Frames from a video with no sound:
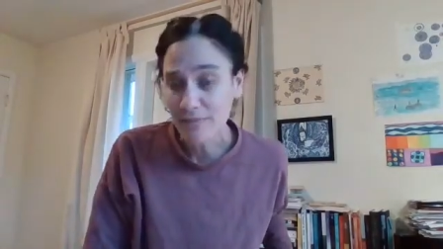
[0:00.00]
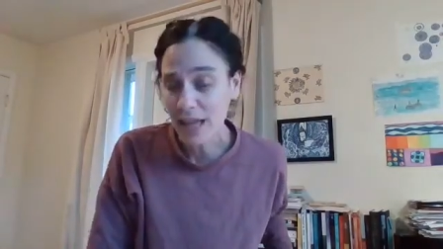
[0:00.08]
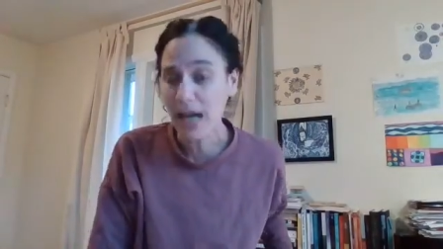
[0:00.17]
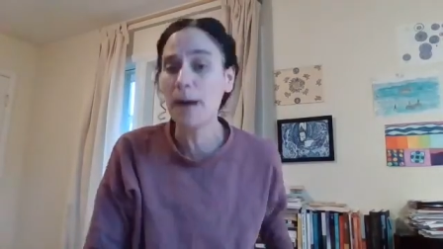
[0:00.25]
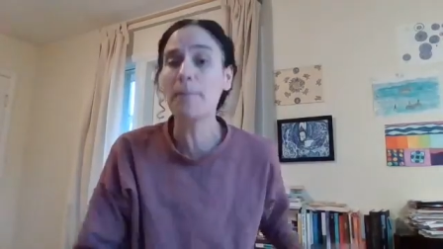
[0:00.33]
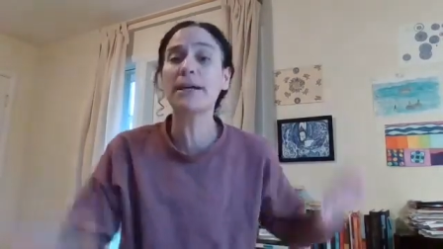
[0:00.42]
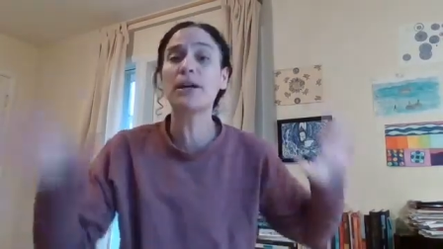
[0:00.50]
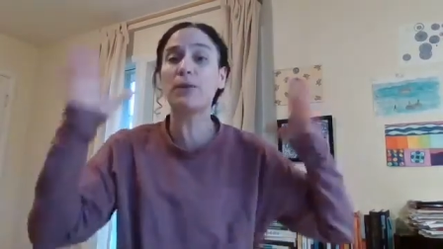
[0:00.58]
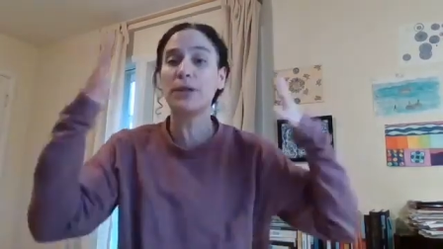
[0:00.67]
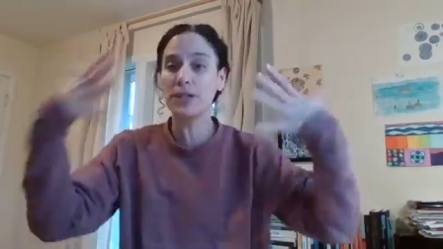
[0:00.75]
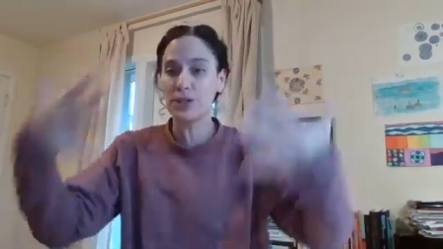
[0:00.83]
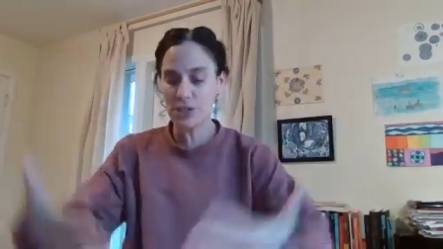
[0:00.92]
But I
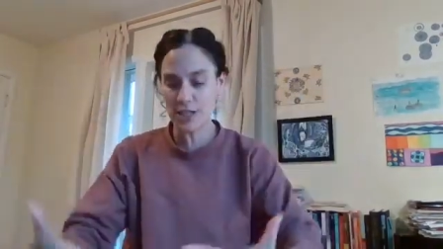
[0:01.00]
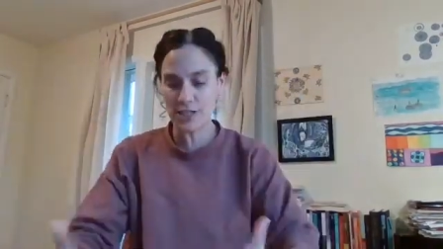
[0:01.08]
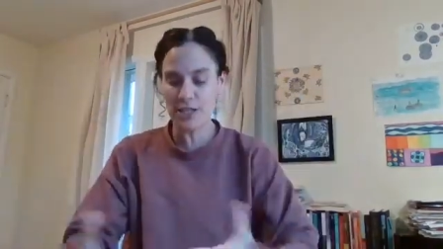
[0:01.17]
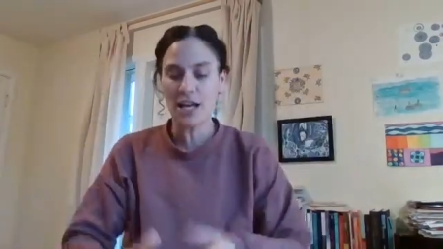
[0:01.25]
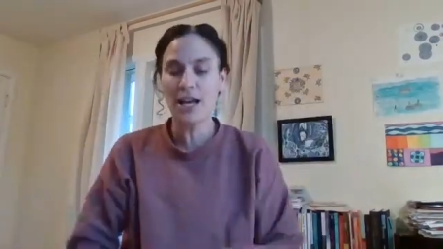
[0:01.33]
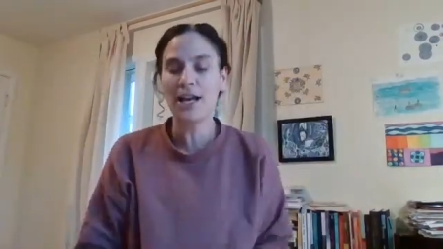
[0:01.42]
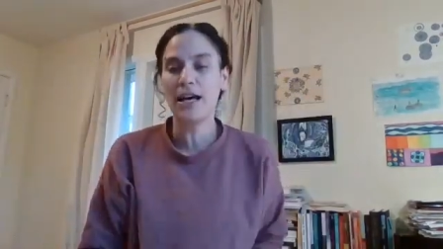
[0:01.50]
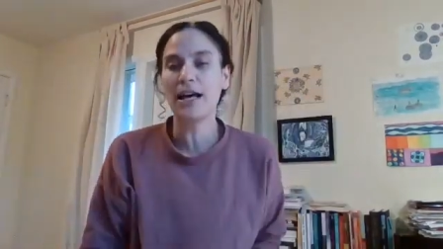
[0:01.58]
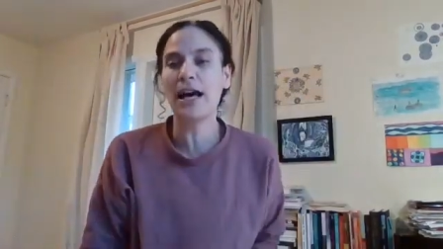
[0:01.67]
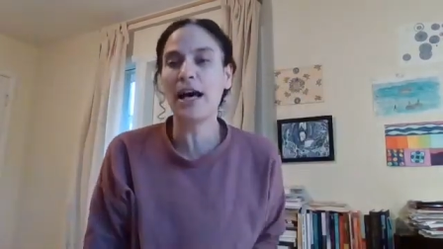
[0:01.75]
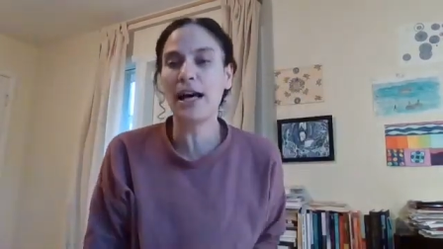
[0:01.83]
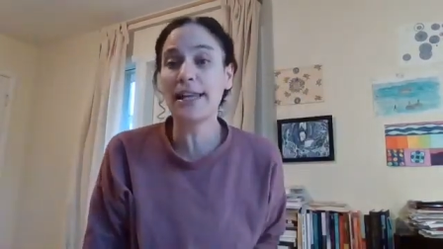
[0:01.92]
wanted to just
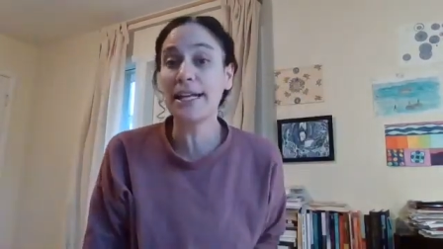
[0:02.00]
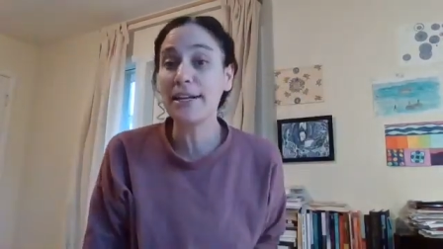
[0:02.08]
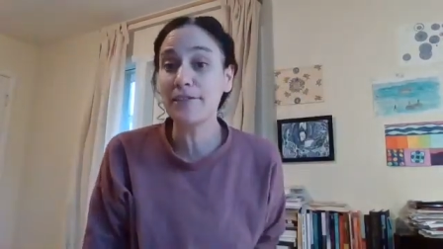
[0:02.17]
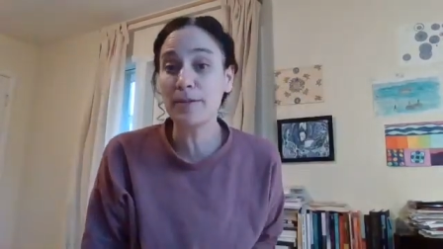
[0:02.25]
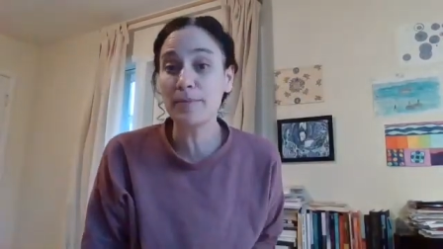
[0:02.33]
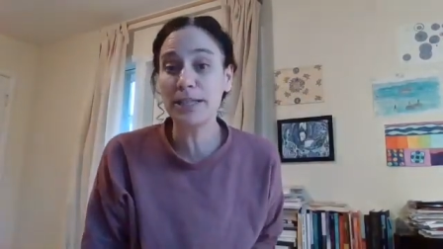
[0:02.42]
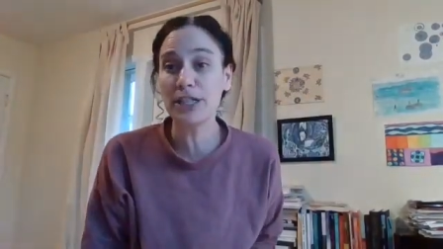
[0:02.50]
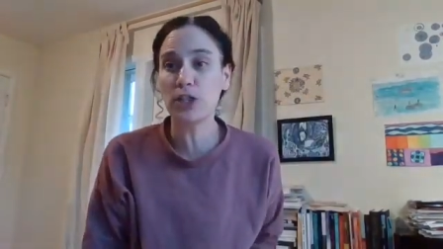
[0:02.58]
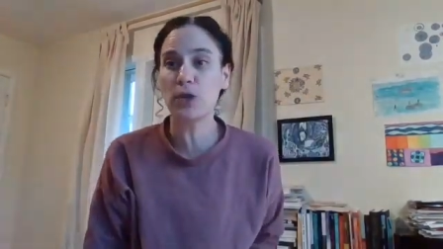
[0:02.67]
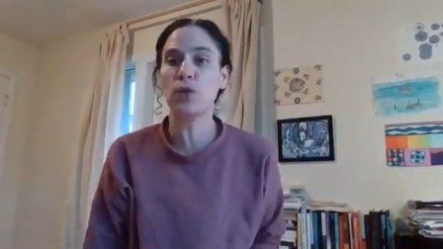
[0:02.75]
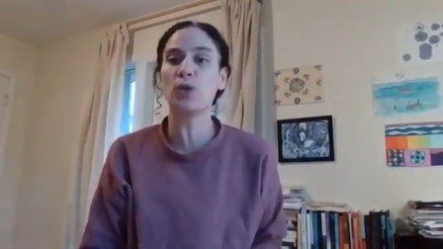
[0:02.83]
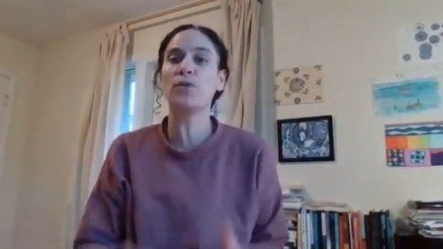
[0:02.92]
let everybody
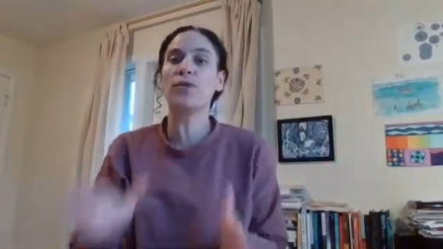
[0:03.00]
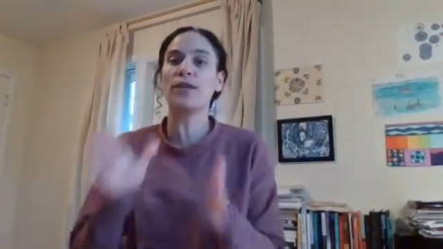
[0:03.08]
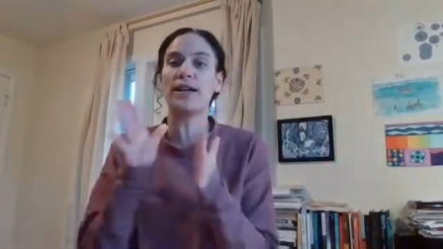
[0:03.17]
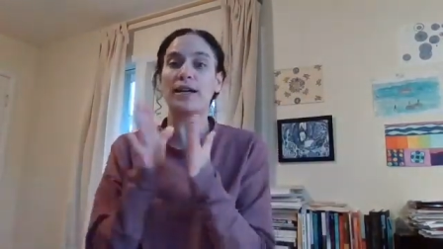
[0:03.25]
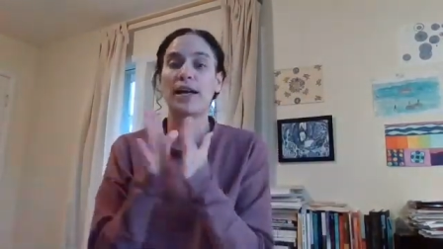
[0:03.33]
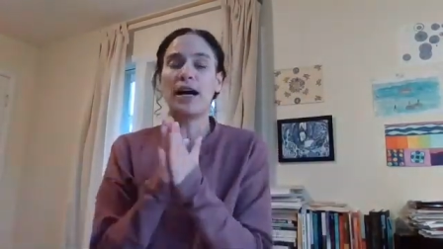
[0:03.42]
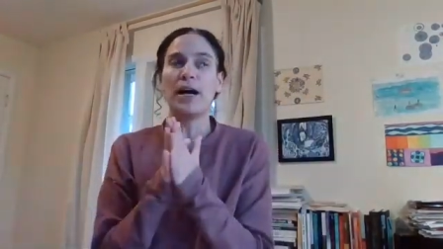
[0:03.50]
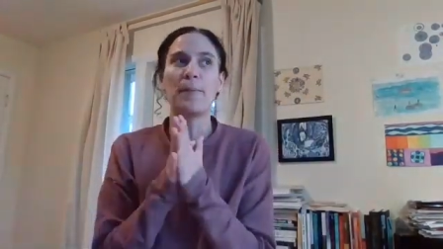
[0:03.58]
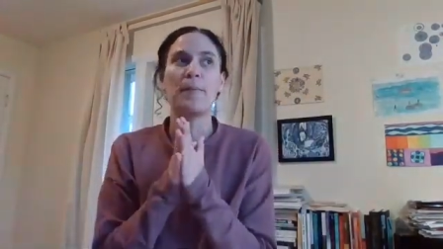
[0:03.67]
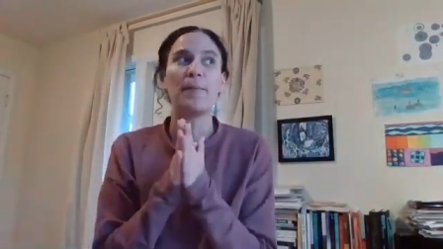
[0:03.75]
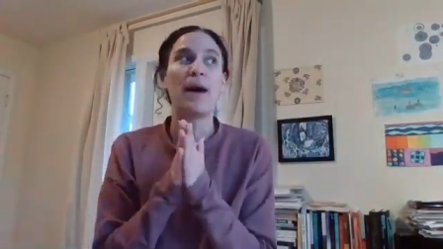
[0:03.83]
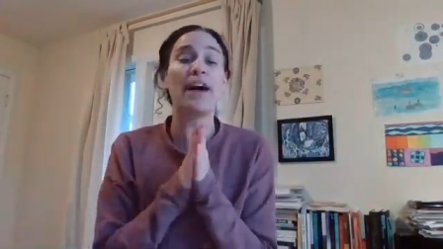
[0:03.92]
know that
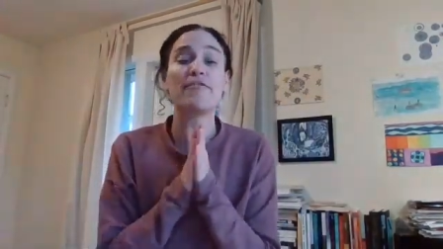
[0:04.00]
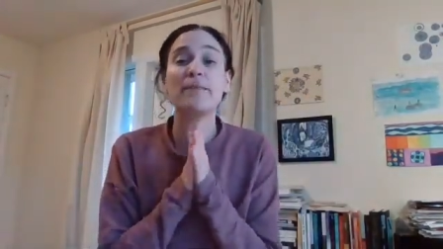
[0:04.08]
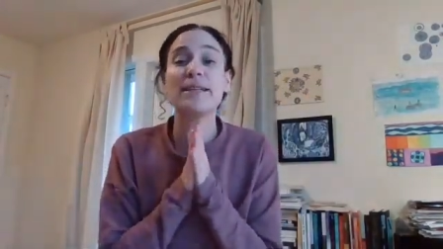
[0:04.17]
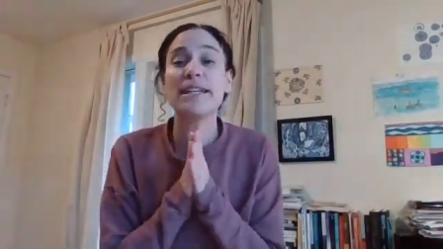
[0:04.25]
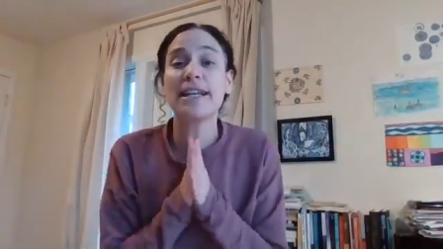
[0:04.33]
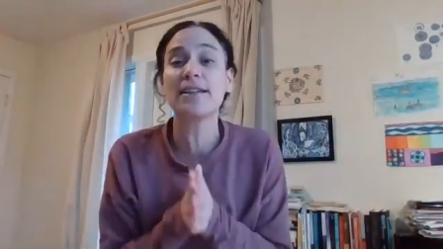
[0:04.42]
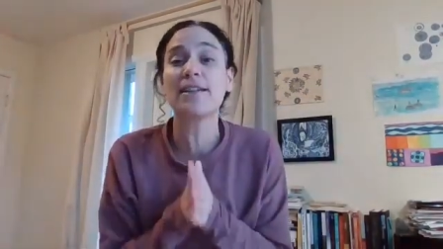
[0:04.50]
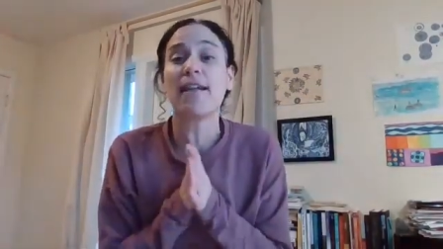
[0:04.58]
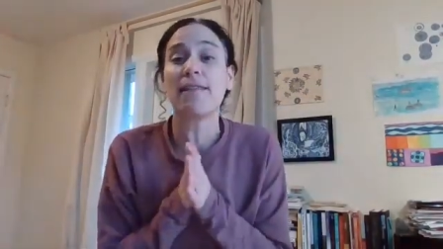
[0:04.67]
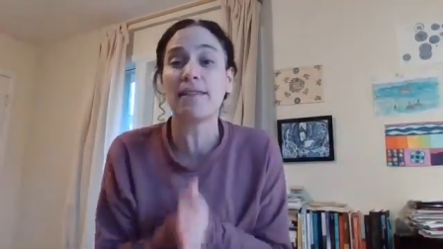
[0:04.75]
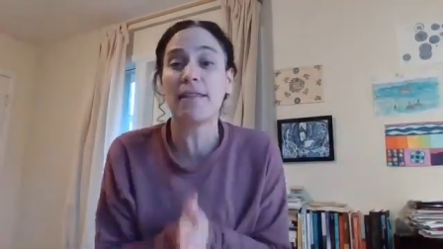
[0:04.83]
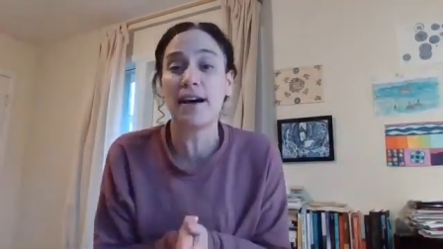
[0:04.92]
I've been getting a
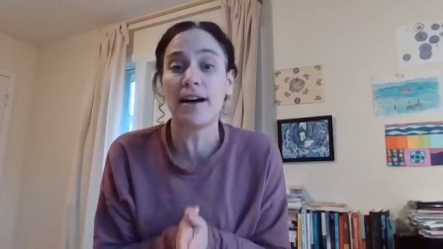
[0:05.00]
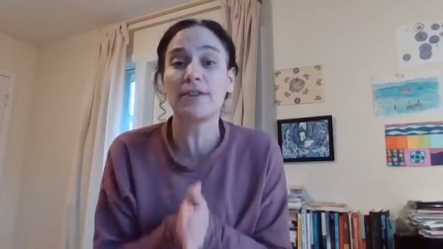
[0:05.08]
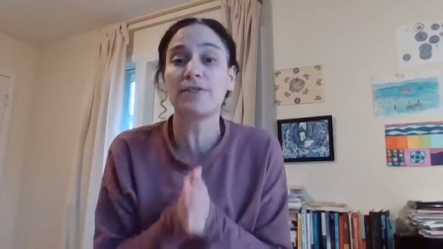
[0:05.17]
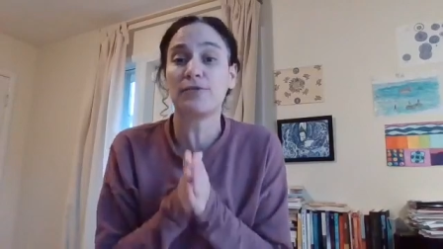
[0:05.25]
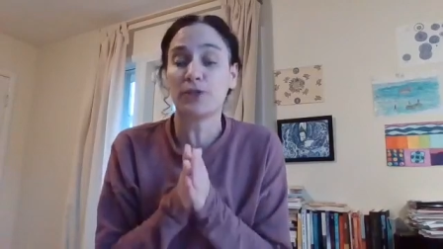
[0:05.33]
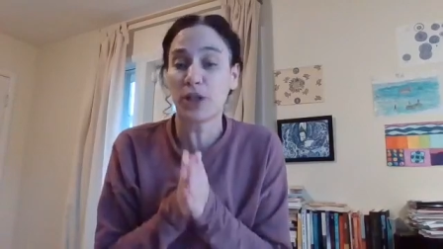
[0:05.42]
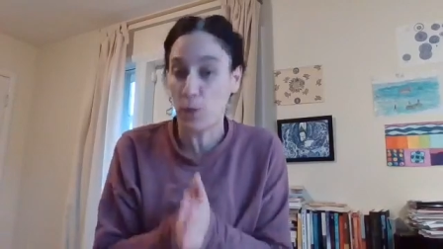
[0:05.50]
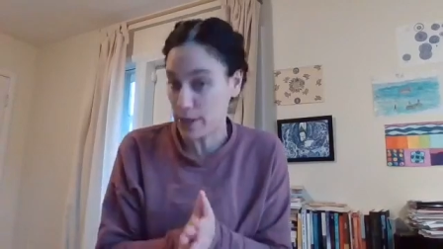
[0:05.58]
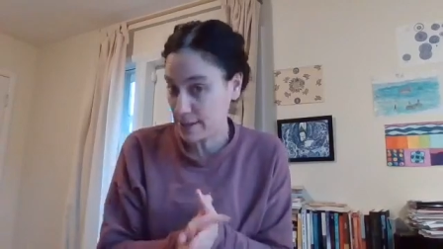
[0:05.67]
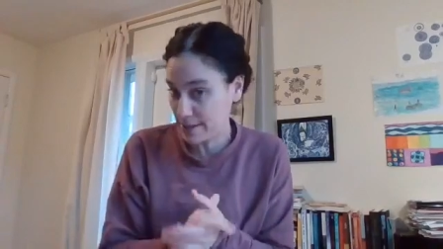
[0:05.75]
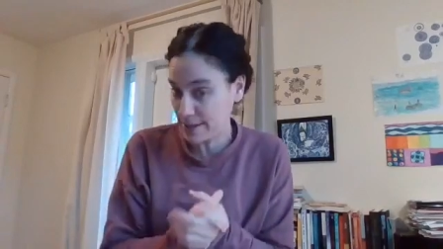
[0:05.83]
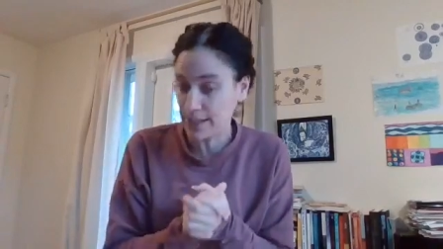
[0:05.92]
lot of
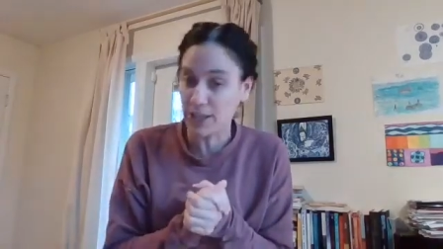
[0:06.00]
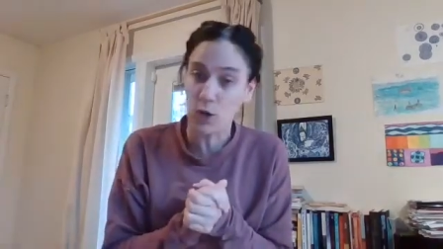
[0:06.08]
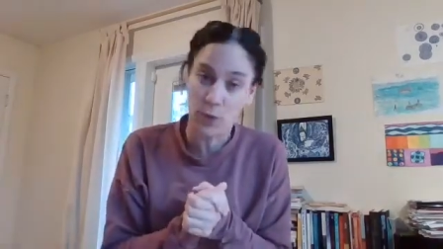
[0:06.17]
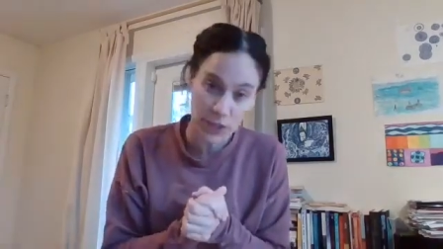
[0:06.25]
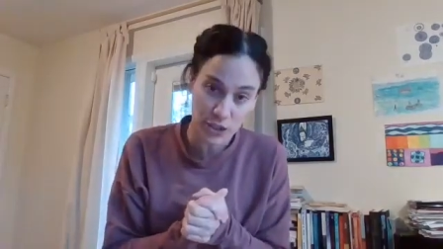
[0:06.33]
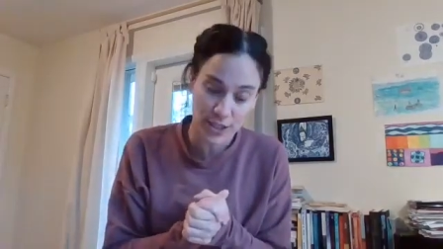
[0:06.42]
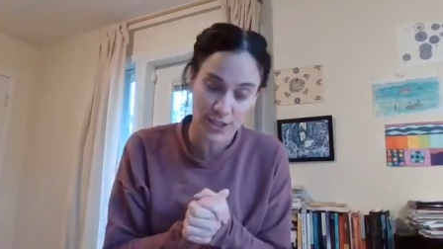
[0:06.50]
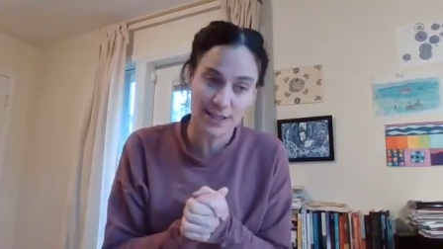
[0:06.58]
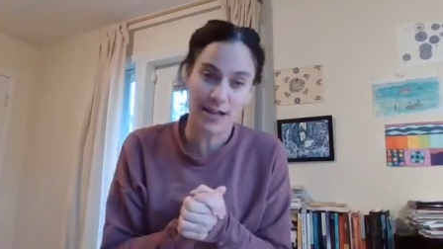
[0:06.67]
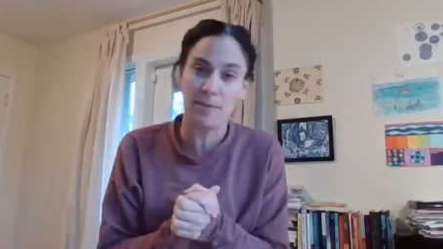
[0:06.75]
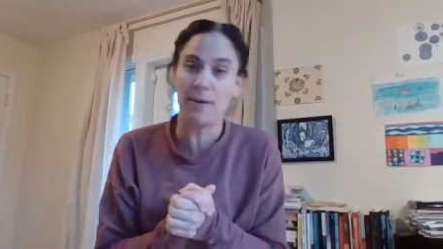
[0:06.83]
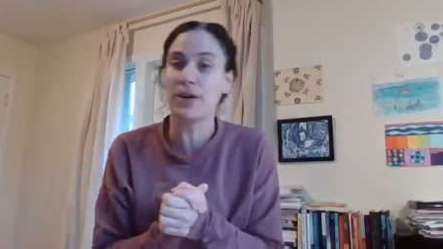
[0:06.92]
requests and questions
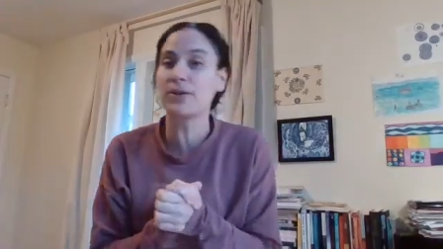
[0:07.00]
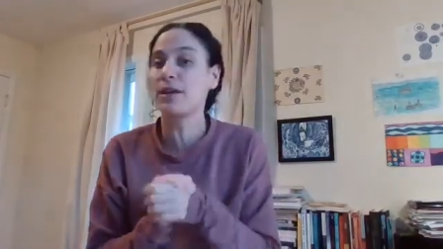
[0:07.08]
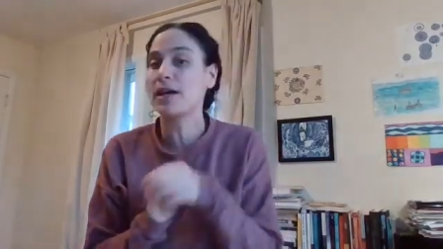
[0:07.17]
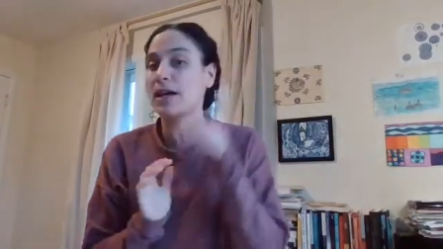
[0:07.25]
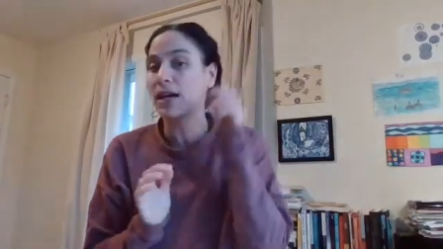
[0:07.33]
about